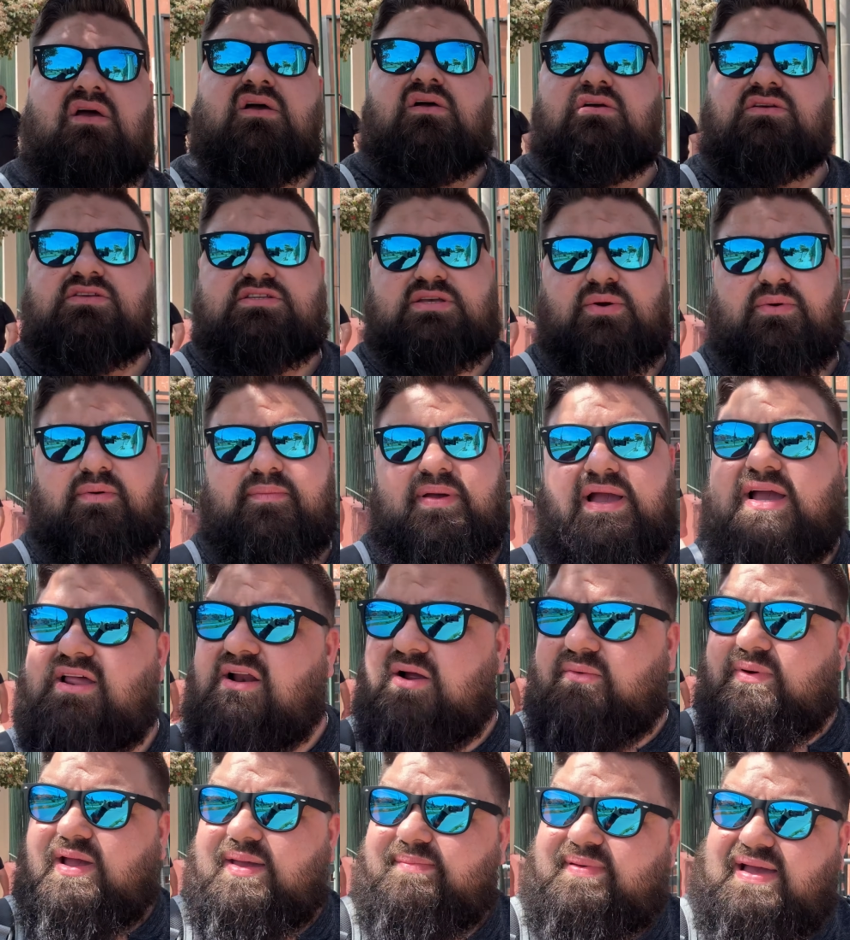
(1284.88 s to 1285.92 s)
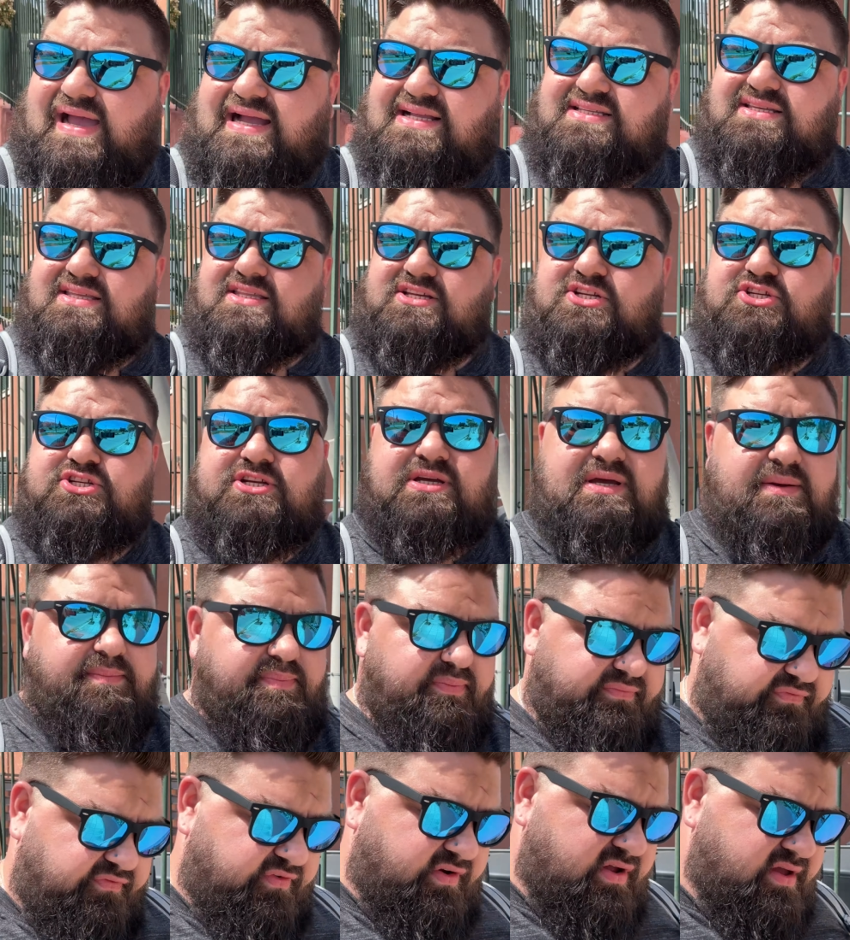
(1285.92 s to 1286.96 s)
So we're making our way back to the ship
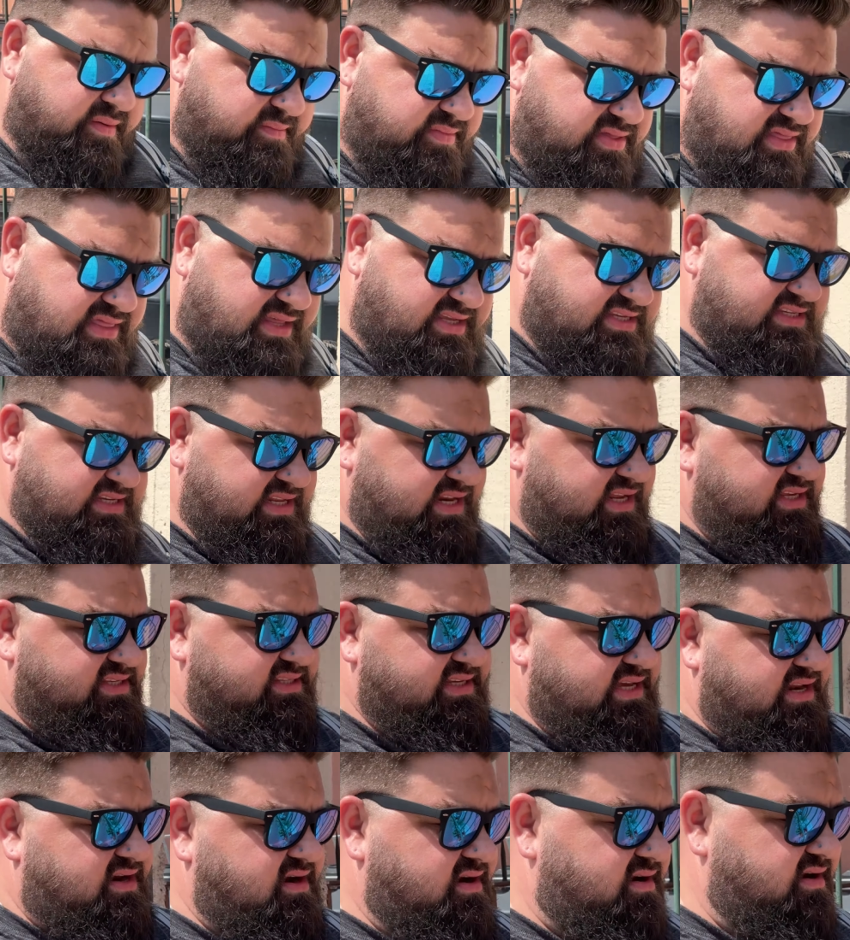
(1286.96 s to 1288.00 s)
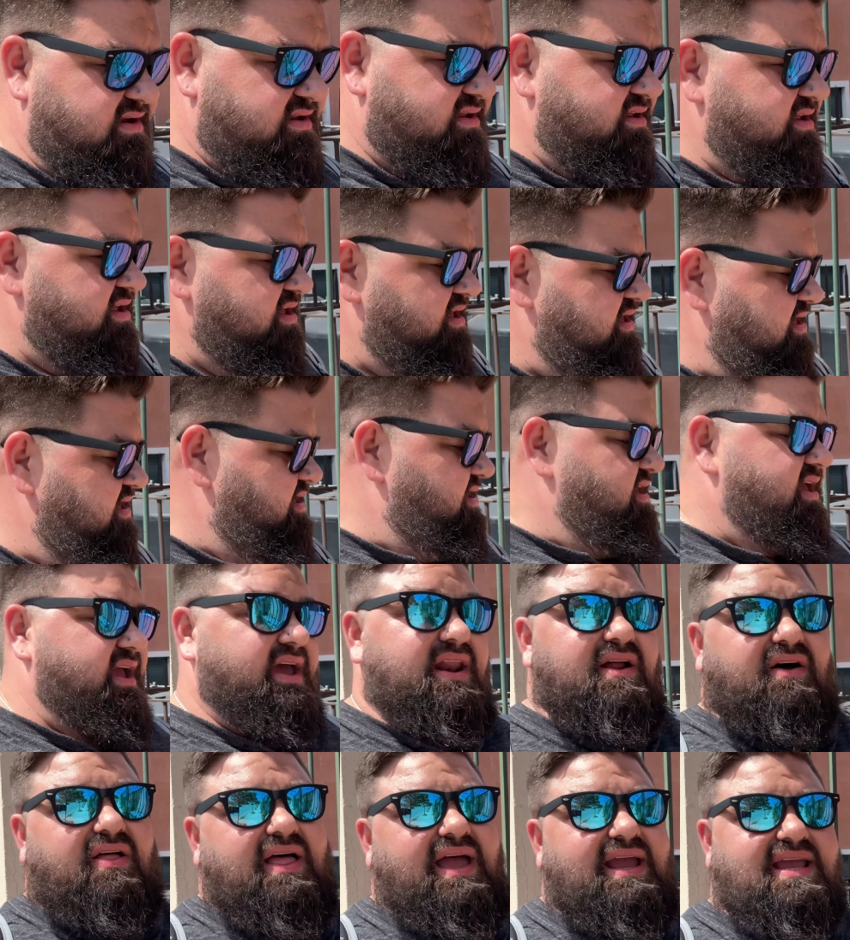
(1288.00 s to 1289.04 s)
from the city center. And
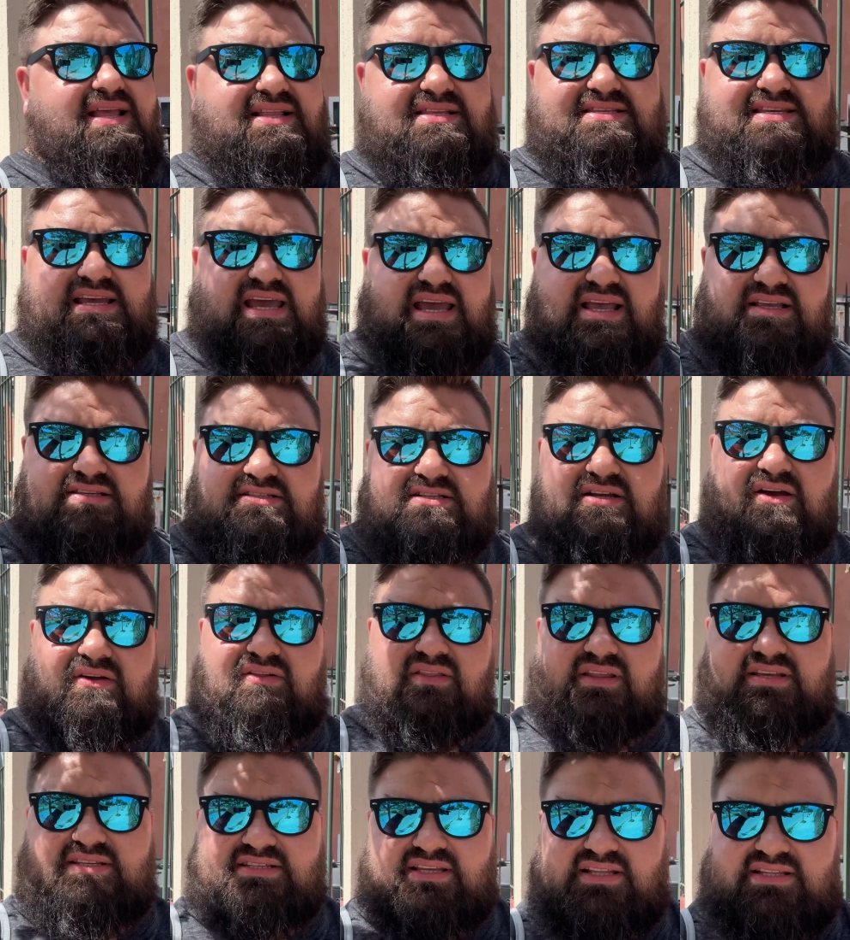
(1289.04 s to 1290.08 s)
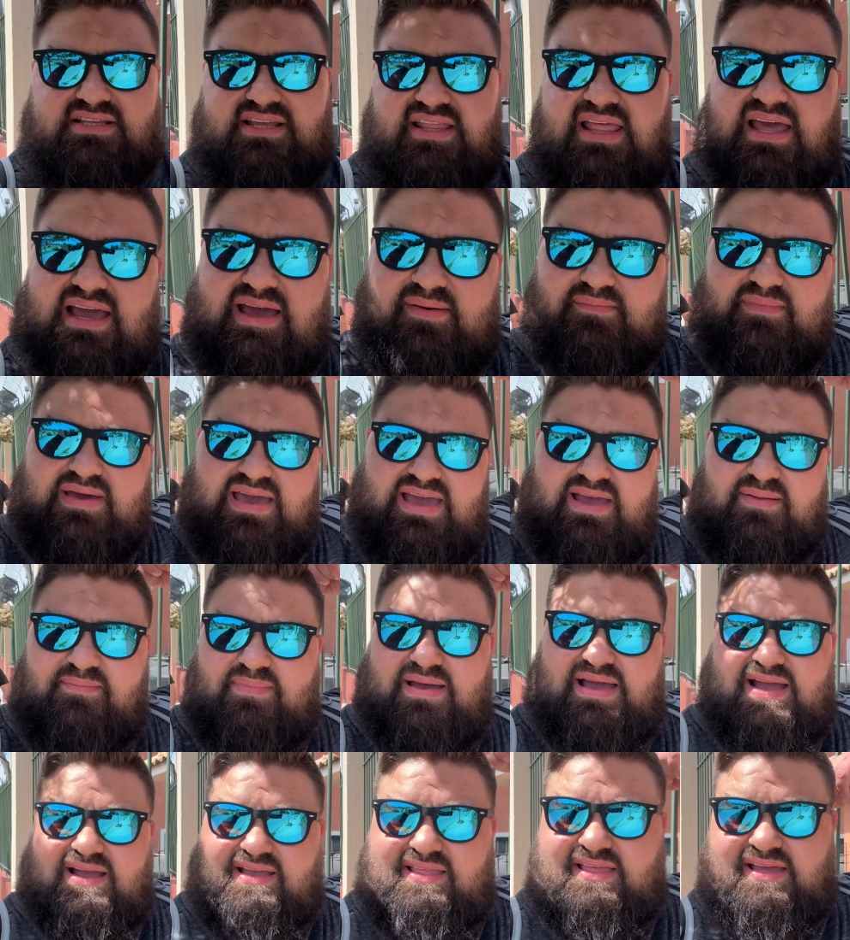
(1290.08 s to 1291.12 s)
all I can say is don't listen to that man
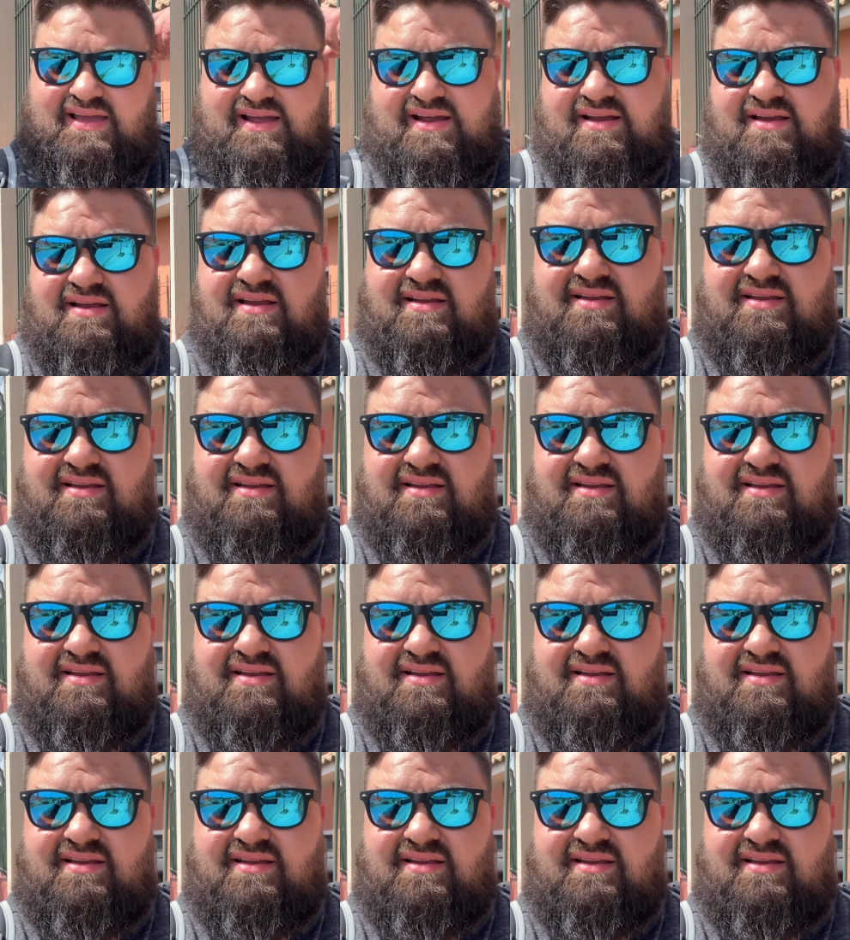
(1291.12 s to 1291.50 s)
back there.